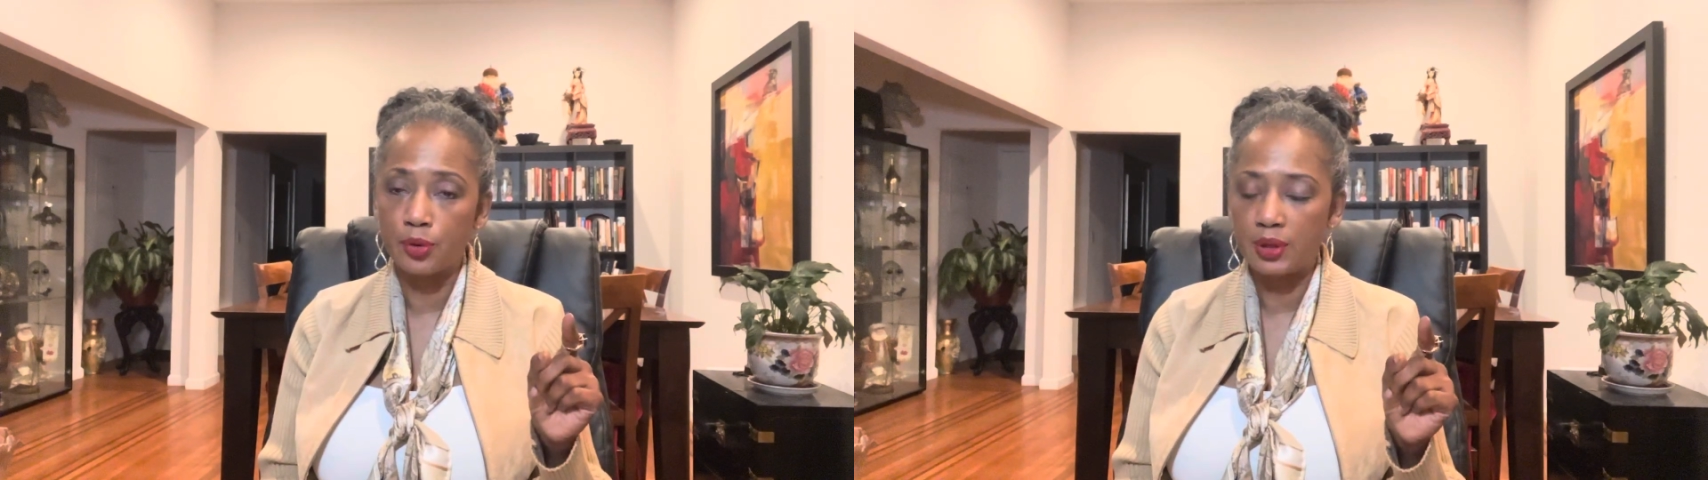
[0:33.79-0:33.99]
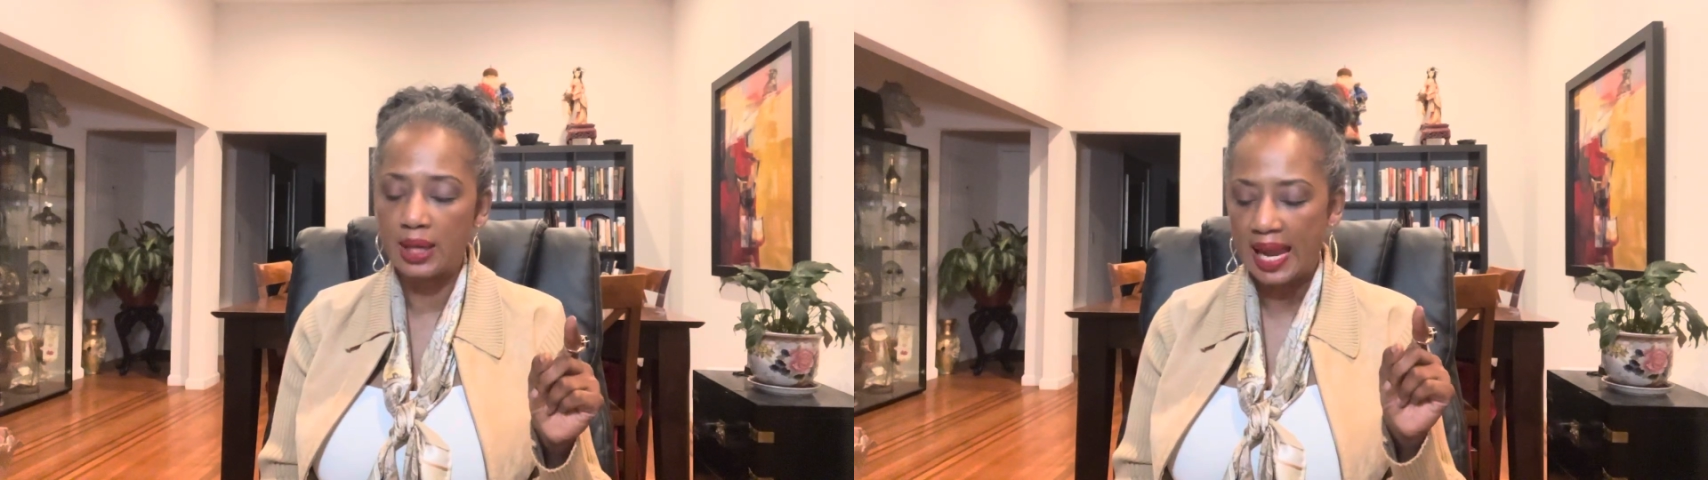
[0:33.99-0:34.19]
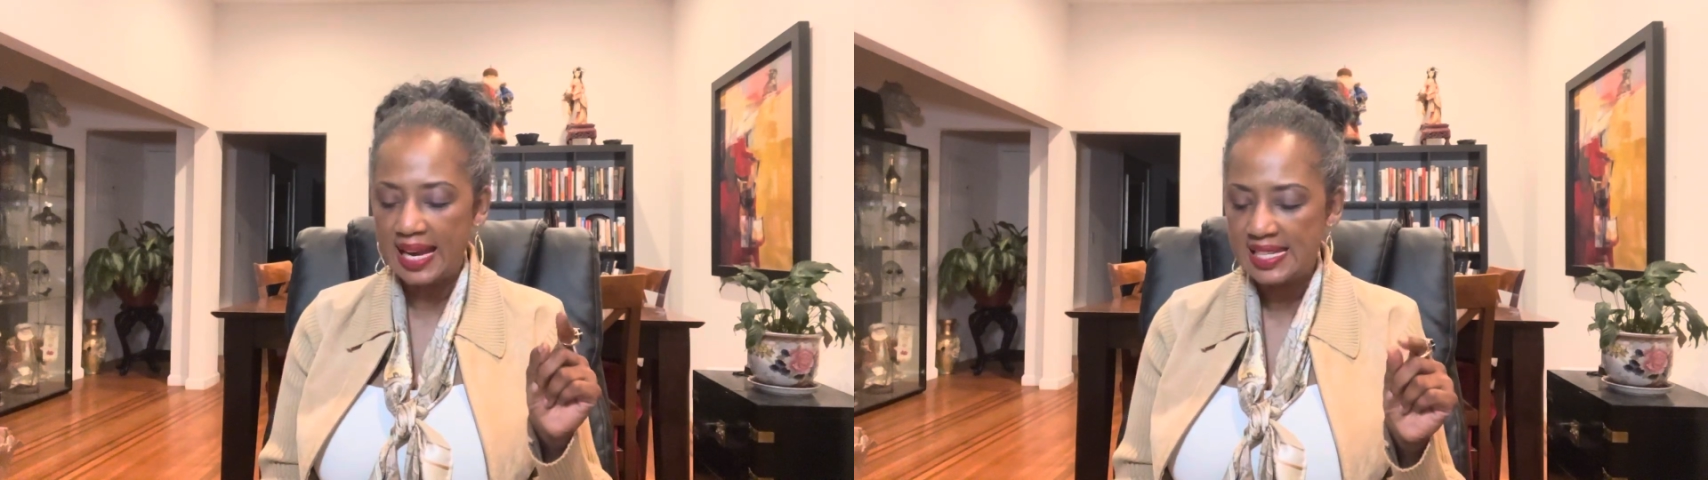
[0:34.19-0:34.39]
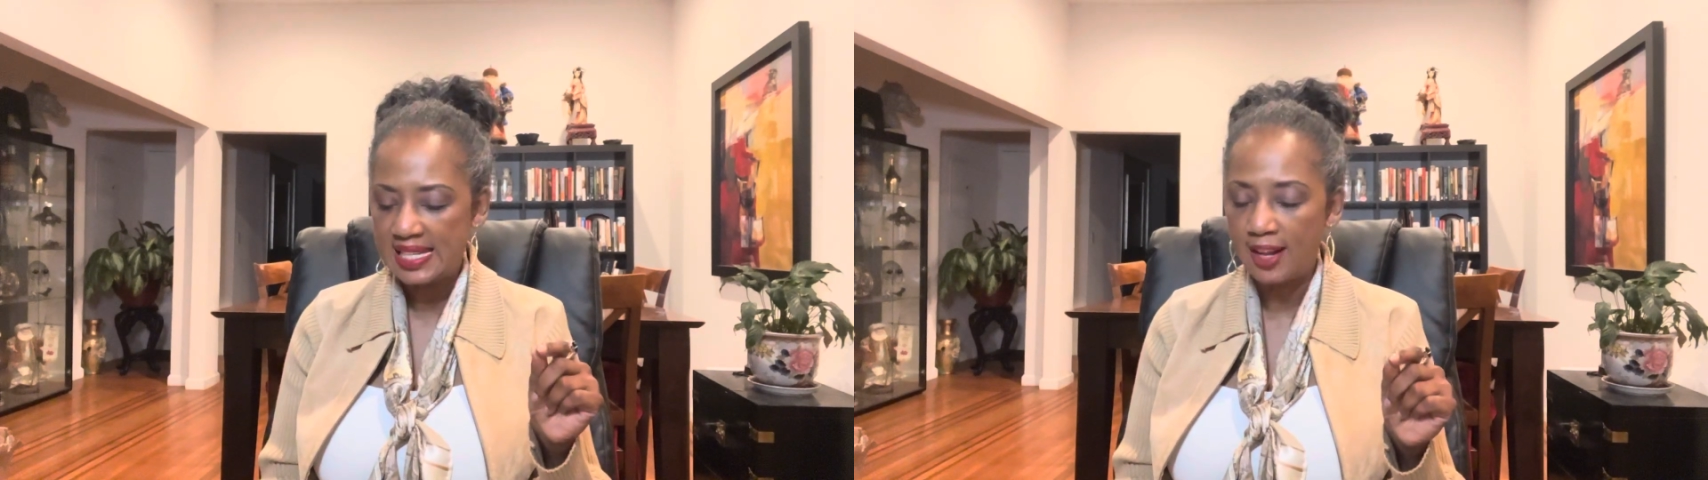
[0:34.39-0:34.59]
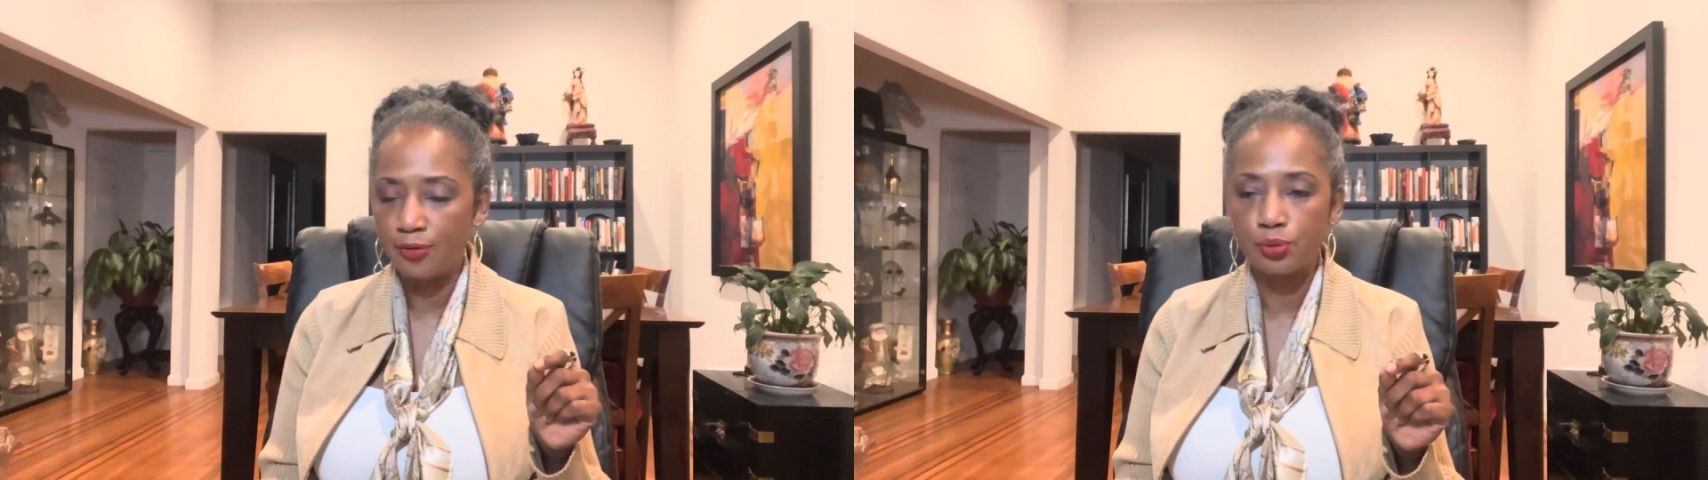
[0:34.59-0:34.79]
the
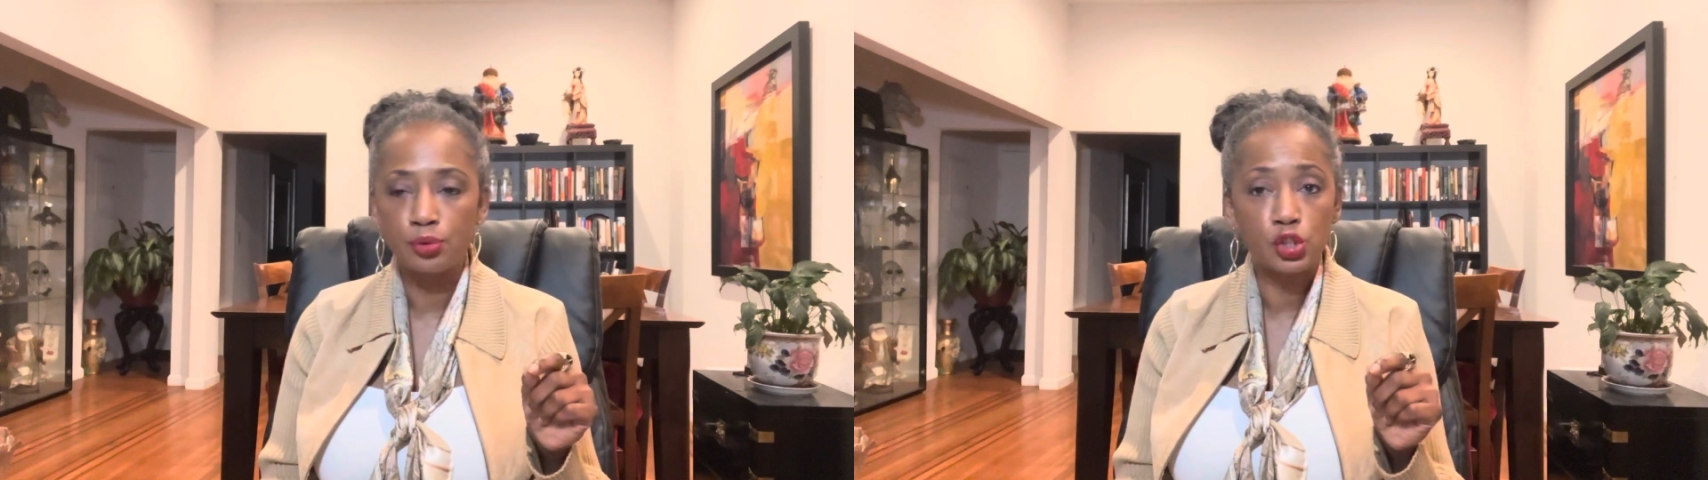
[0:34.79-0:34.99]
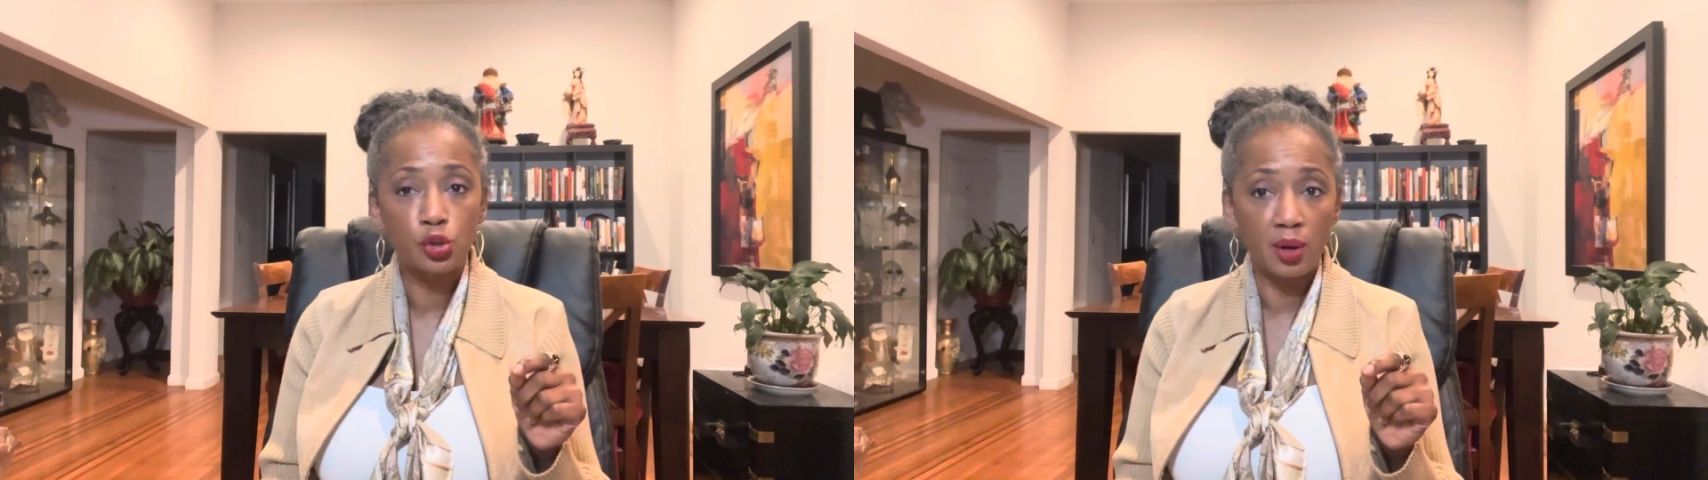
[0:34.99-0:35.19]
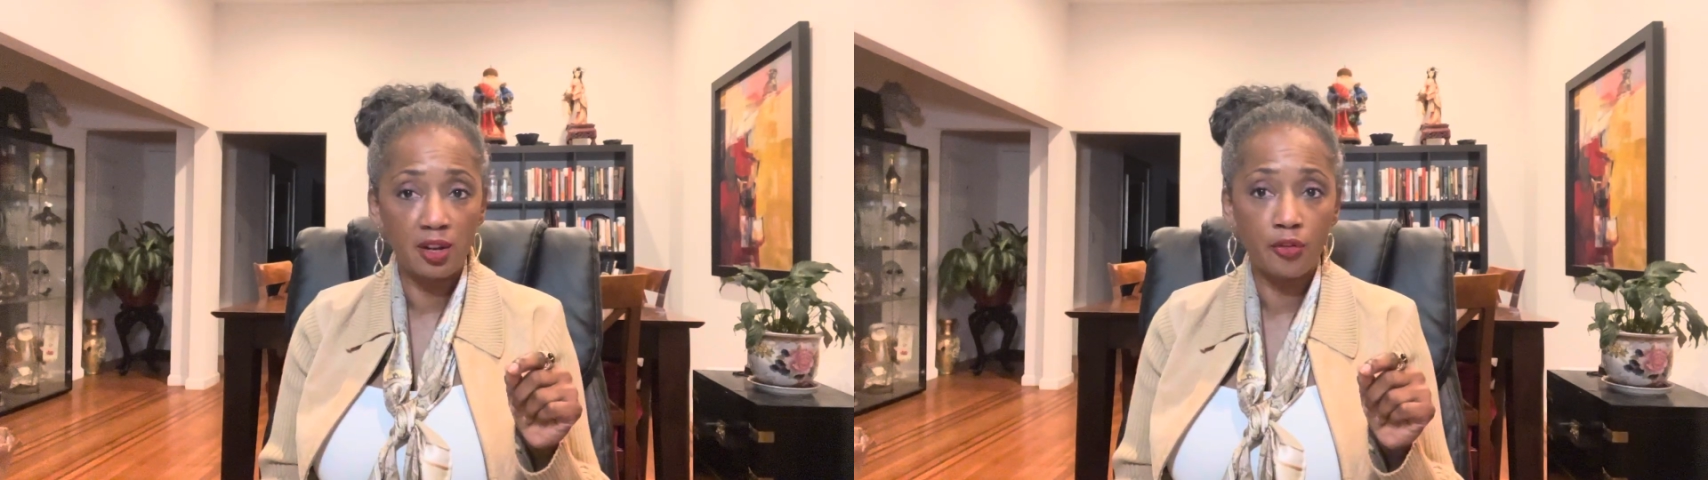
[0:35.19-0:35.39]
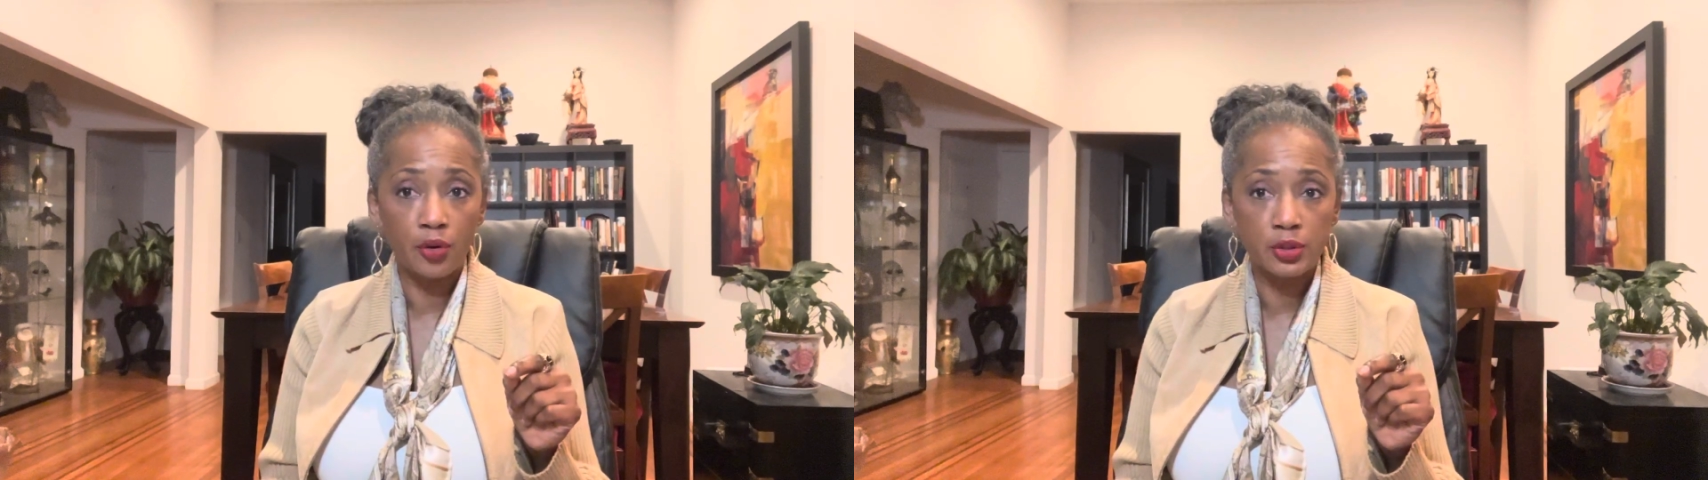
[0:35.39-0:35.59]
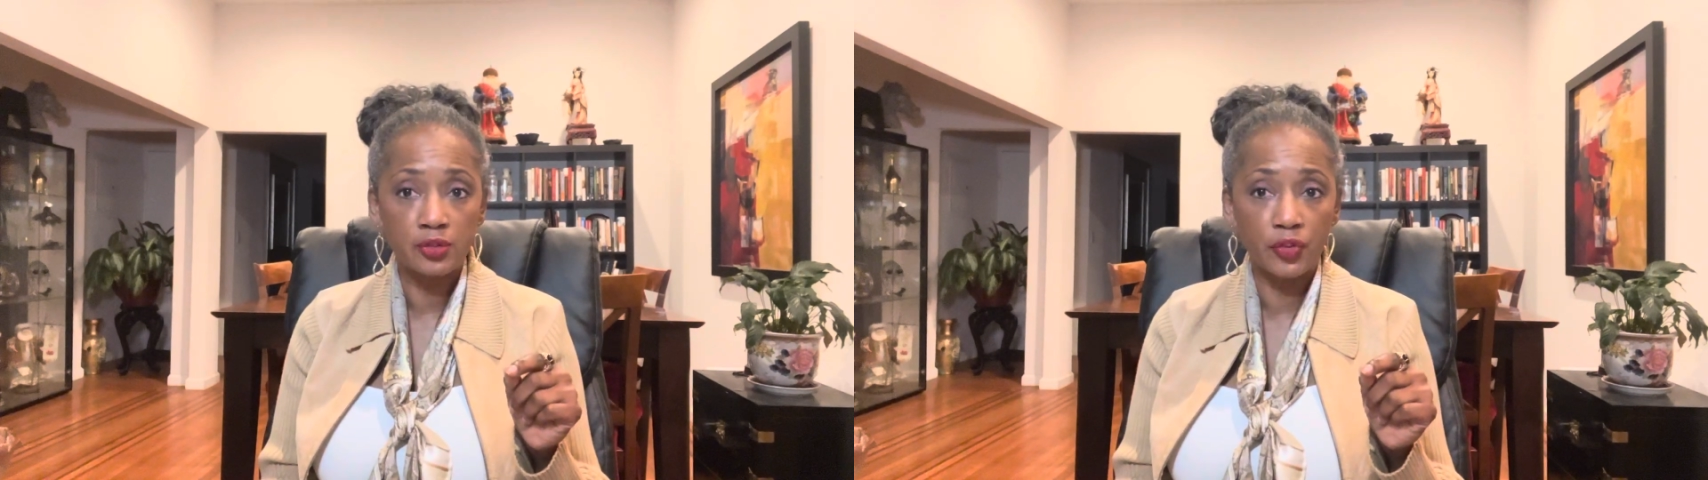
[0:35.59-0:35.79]
18th through the
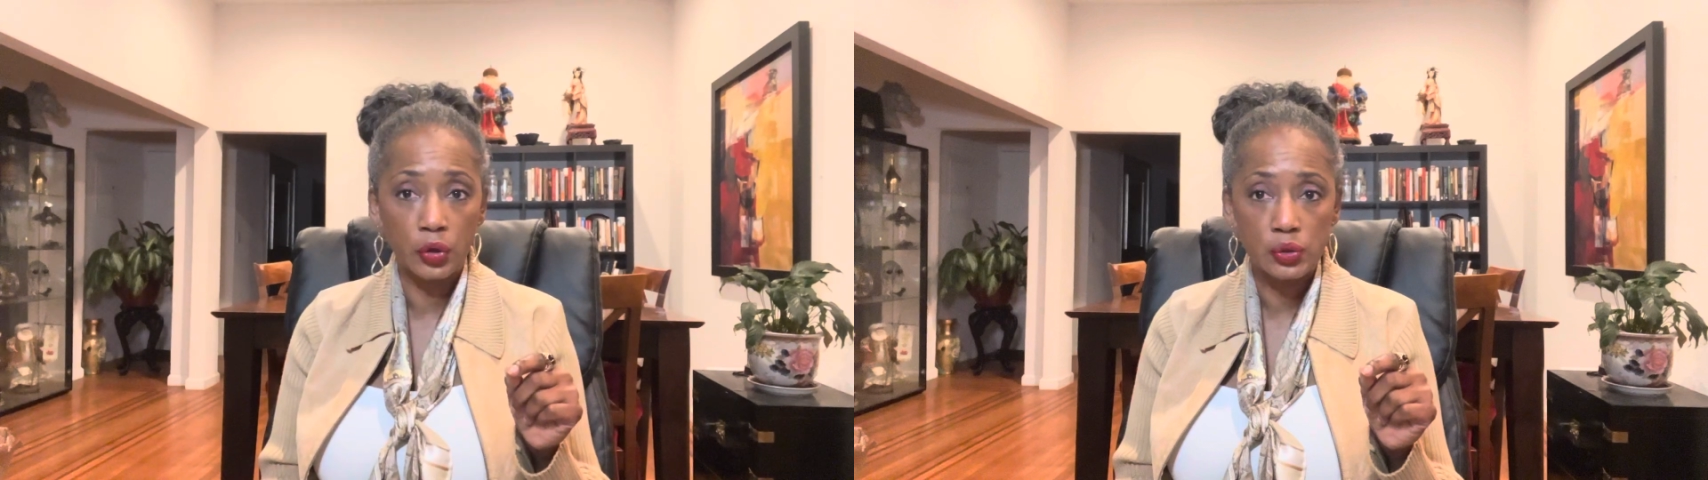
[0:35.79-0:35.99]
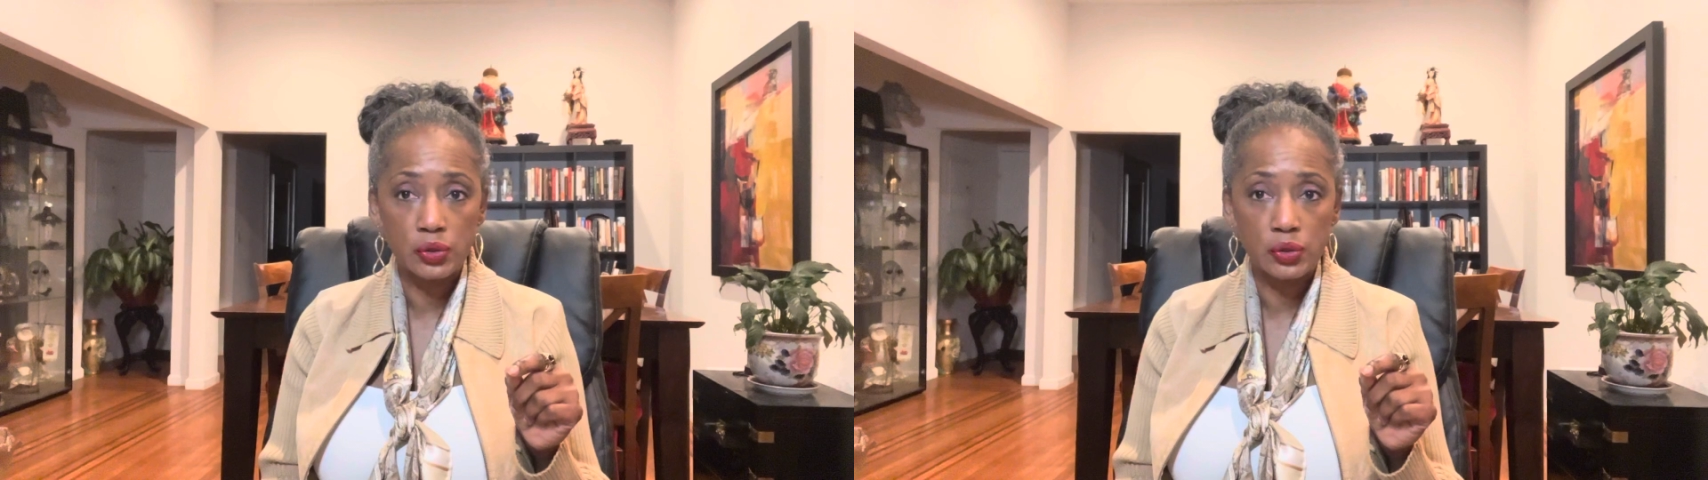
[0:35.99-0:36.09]
21st verse.